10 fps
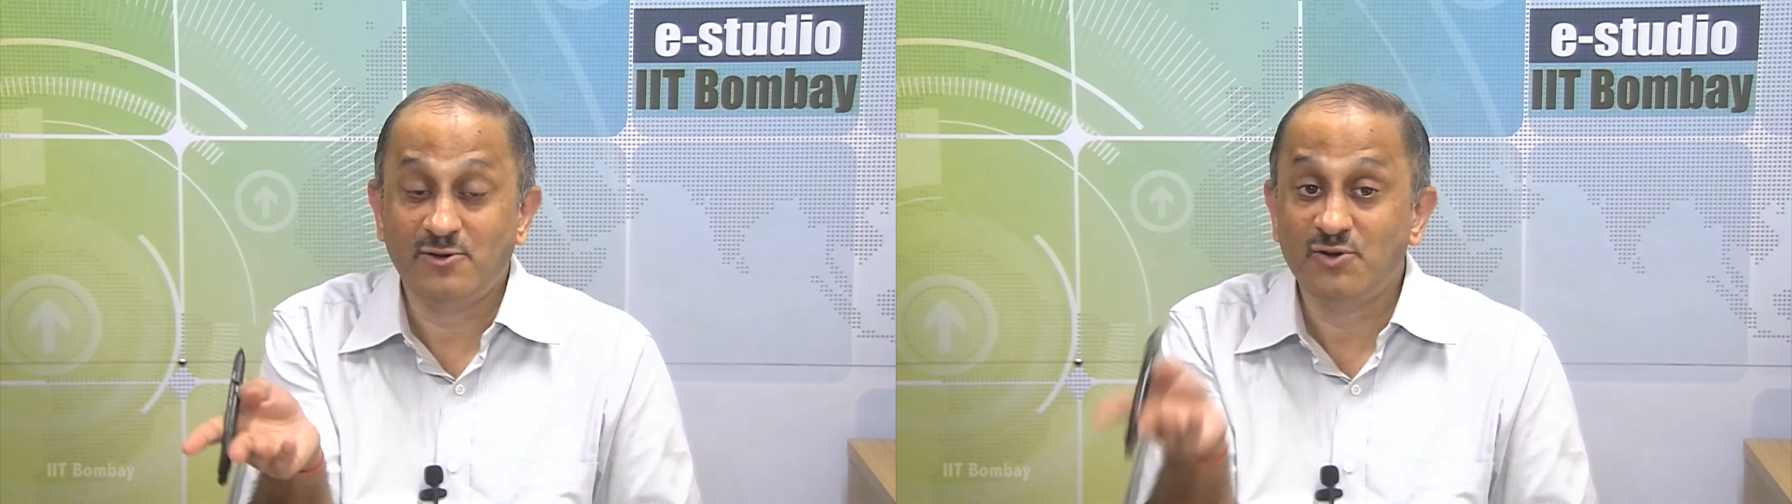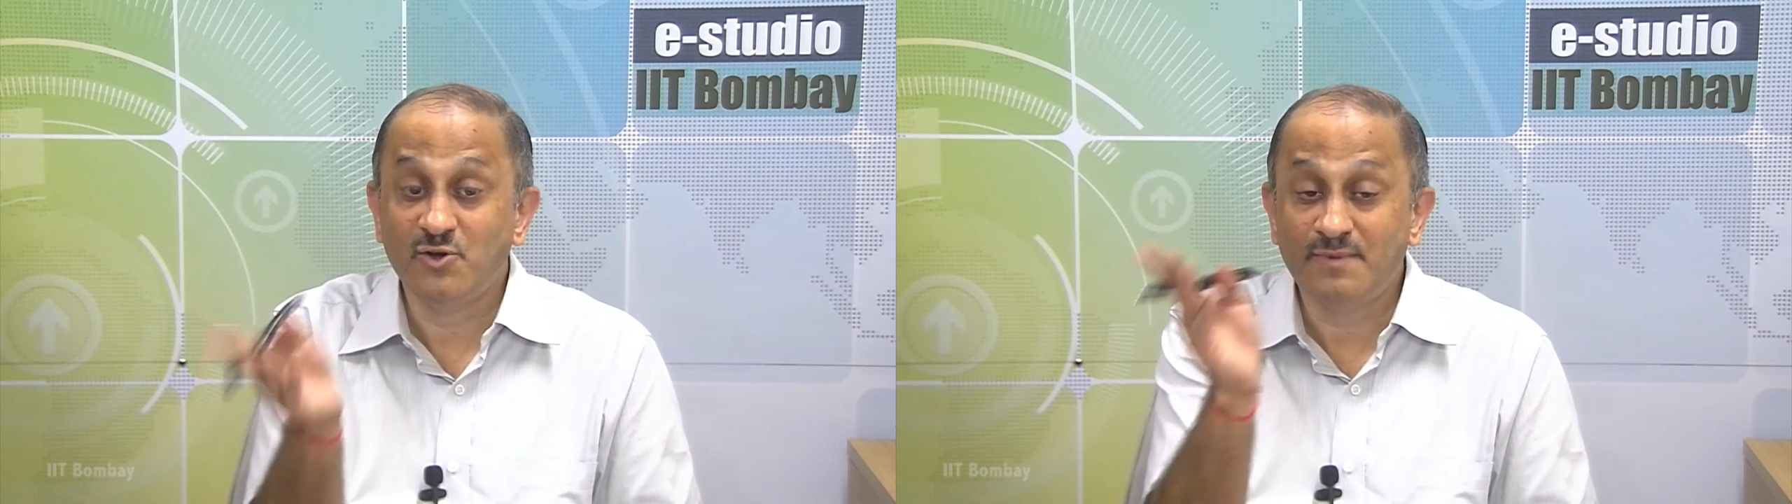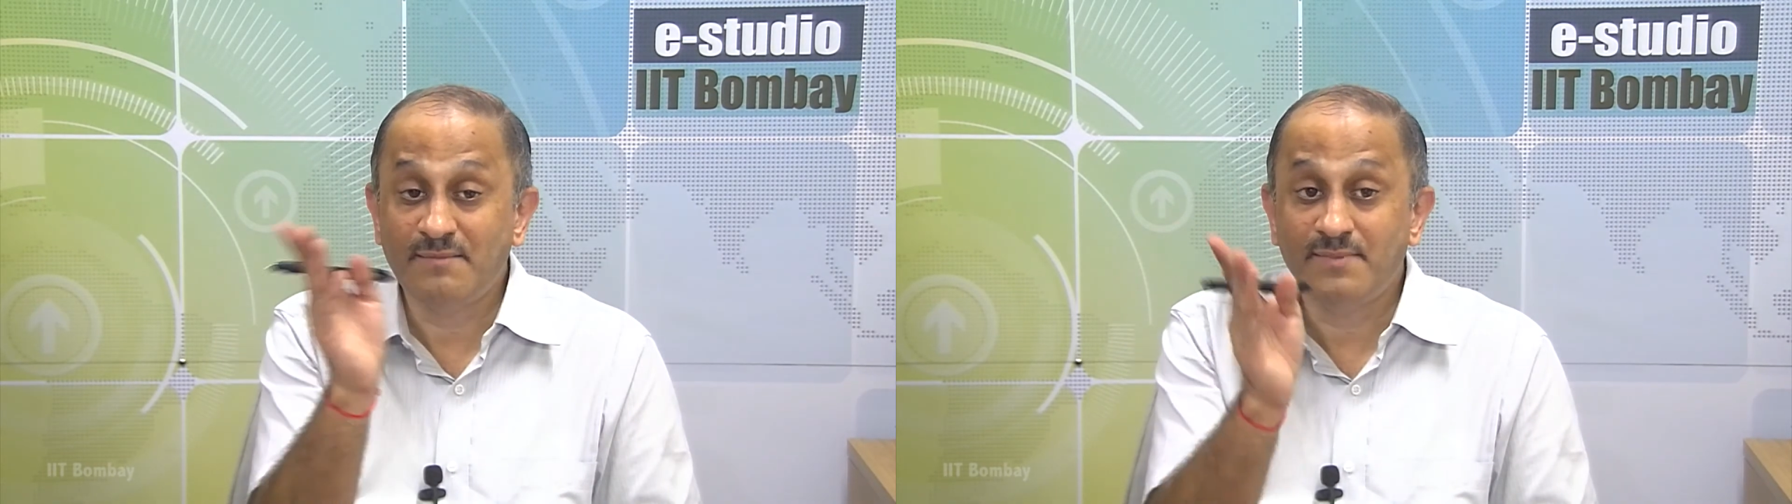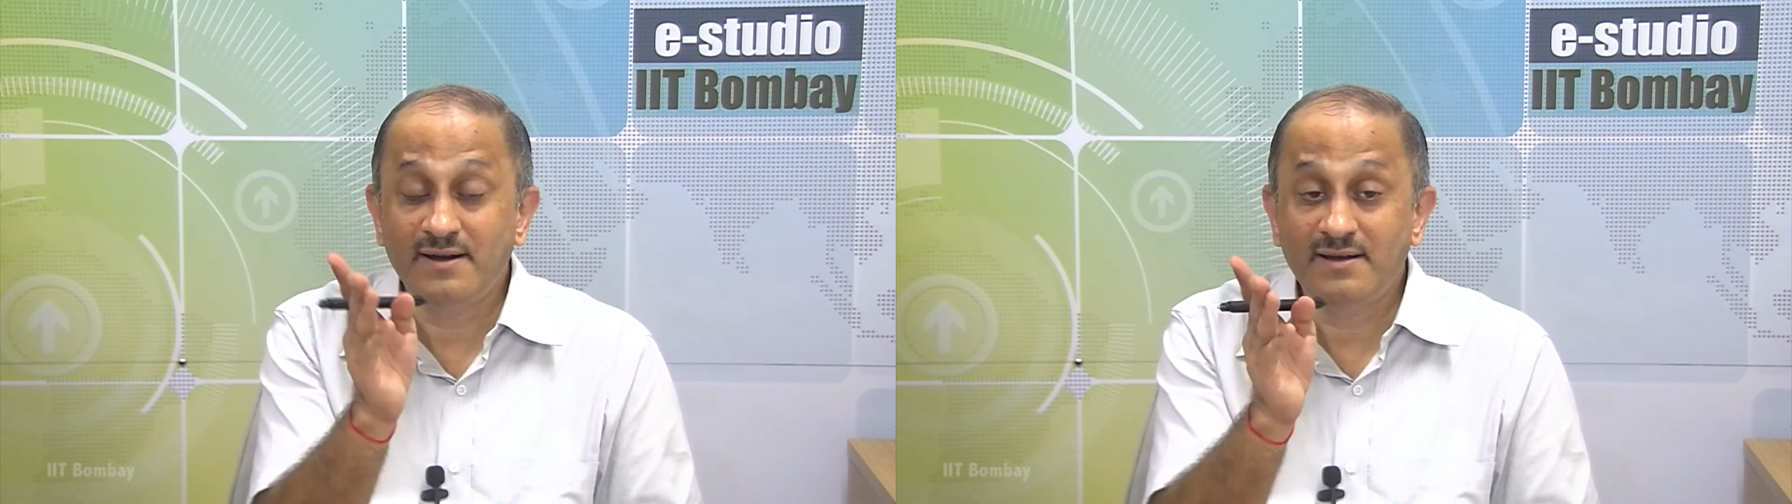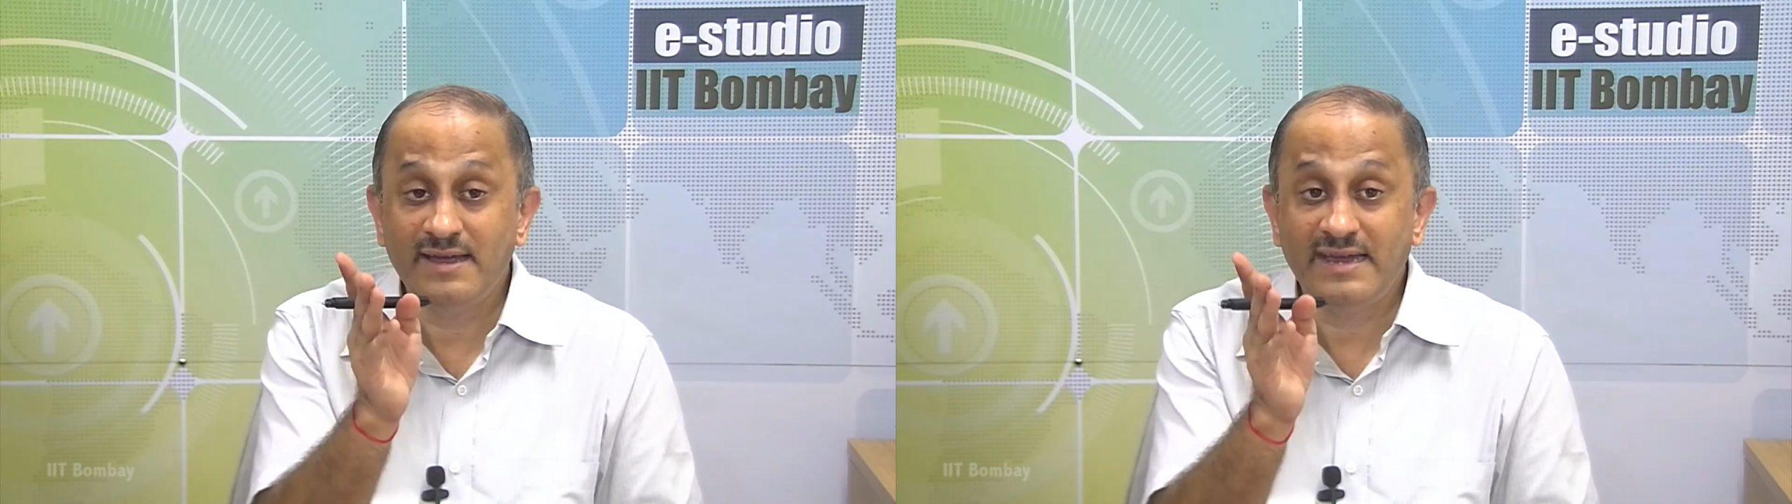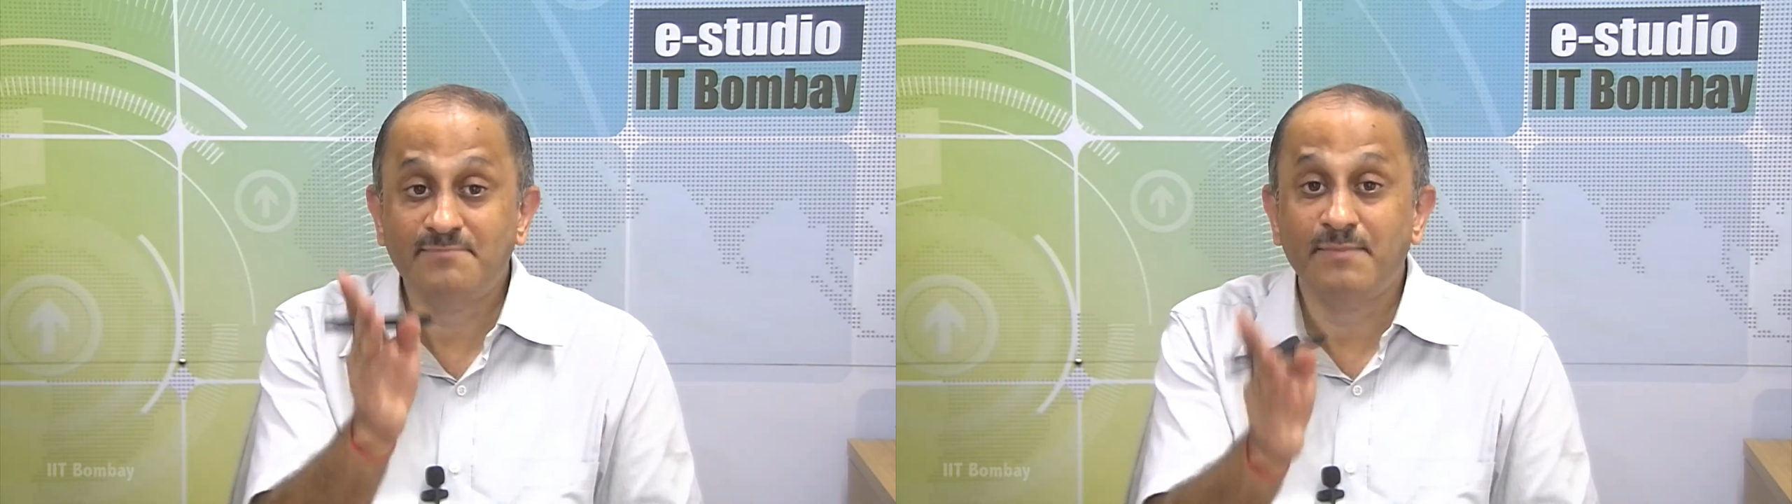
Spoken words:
You remember it